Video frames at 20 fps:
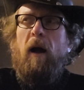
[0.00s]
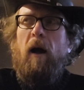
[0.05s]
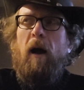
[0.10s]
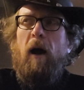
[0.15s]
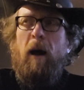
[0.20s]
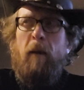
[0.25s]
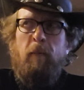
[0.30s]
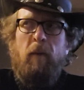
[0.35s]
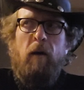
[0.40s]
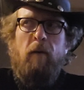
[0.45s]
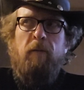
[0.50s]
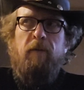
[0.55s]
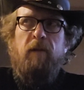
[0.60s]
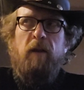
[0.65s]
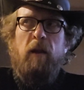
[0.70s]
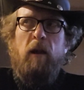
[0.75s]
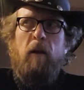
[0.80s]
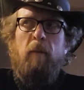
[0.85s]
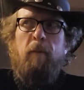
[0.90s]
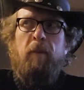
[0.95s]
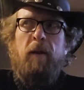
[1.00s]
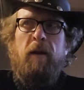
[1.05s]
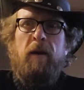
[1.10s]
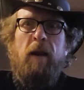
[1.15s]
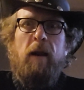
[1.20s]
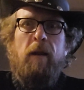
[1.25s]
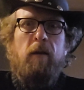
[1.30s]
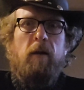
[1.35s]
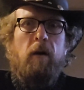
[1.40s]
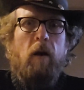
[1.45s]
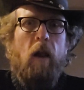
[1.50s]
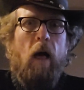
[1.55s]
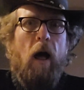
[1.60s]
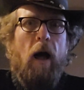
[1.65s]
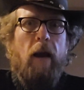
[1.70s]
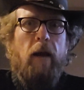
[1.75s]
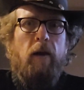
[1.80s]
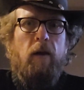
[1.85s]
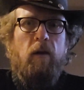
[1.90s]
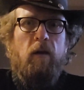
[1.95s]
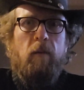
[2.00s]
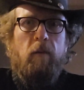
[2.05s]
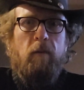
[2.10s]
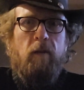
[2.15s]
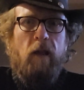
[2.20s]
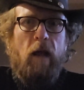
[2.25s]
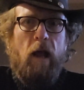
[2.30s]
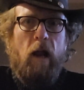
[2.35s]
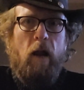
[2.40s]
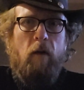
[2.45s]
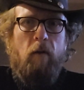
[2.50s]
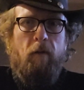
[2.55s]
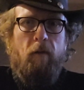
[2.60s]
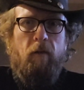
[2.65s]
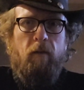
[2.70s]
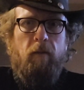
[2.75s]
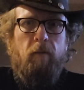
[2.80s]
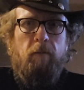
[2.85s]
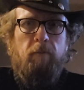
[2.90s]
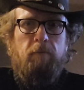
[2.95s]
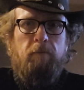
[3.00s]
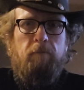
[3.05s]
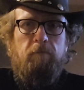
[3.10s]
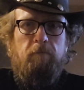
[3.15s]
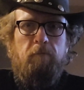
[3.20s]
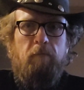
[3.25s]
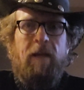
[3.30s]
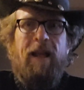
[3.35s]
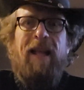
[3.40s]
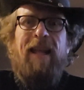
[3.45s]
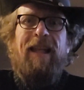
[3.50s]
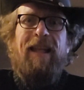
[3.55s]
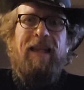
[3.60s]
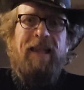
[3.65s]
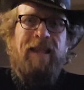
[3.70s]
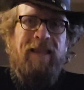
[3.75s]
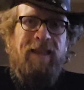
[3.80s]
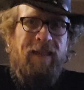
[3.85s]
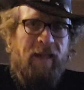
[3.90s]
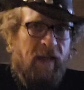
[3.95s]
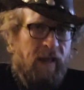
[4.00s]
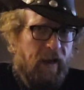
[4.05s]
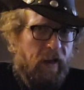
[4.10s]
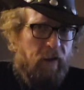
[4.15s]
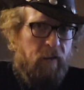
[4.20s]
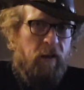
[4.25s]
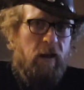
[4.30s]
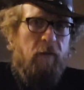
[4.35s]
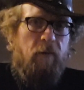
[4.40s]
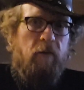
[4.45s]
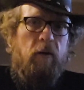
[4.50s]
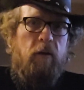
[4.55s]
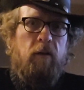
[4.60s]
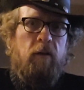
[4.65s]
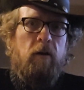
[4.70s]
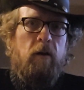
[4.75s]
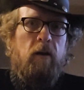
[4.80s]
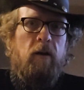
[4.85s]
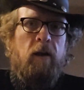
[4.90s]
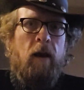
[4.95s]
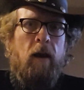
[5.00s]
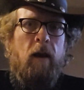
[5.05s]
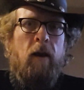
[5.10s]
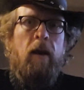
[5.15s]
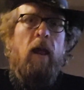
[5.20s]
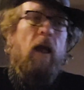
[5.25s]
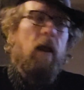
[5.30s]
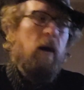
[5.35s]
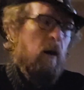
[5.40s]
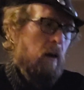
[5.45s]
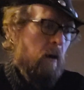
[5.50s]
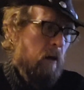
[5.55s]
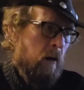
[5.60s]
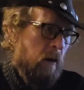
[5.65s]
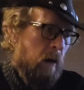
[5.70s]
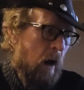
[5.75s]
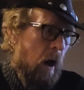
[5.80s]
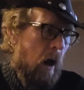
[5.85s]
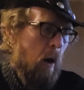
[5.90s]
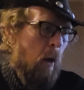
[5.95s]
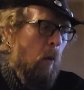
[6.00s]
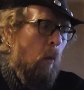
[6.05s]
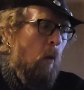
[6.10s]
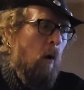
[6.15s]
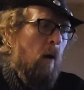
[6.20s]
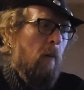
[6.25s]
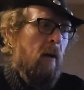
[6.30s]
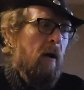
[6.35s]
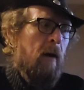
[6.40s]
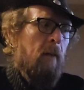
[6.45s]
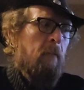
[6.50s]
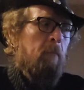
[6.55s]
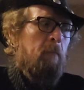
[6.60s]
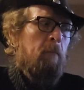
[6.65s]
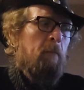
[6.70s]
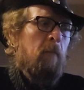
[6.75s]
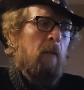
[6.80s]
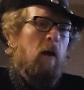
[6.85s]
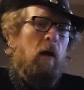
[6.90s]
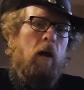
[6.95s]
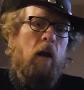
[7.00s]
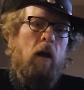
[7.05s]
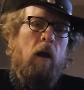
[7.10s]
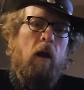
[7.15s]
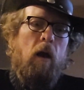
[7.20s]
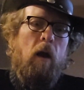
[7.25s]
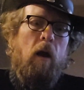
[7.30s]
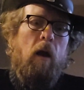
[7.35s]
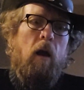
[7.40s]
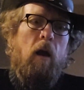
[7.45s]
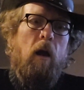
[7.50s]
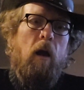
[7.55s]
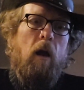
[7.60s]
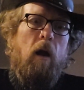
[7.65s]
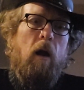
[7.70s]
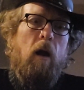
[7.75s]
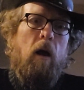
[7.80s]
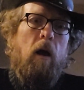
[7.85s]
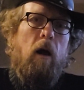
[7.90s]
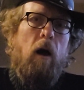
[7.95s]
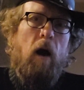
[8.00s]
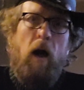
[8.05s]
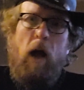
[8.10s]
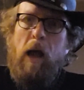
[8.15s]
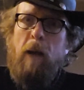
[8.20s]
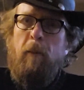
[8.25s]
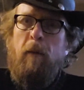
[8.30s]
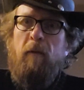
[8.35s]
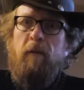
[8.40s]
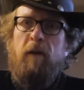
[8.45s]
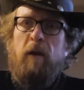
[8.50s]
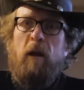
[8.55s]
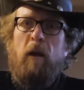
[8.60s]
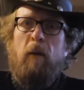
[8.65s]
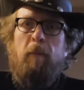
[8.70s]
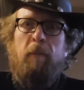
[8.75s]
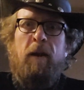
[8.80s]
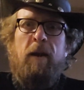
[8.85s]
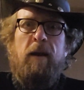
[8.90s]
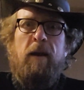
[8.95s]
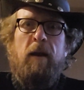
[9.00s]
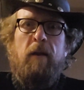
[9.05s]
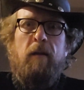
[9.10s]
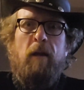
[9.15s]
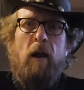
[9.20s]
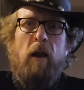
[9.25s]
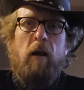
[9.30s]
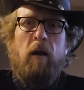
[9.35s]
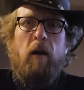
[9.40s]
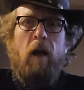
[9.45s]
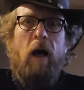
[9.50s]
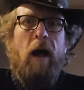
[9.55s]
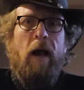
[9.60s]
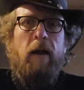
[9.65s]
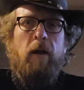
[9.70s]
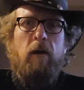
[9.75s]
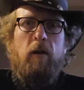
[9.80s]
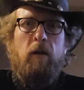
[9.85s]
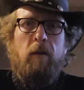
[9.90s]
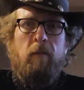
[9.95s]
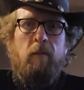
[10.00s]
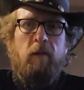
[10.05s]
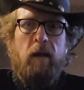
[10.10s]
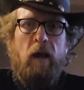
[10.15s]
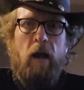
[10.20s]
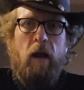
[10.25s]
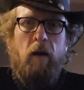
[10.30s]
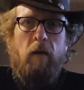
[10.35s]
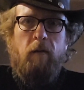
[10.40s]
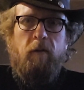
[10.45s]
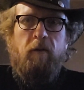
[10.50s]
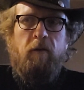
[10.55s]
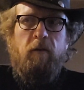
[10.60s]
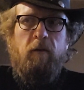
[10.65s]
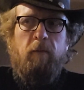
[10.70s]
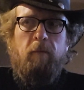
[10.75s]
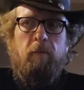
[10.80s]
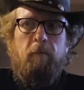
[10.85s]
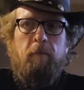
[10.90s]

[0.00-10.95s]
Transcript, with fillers: I'm of the opinion they're lying to themselves. Can't say for certain, not a woman. I am of the opinion they are lying to themselves.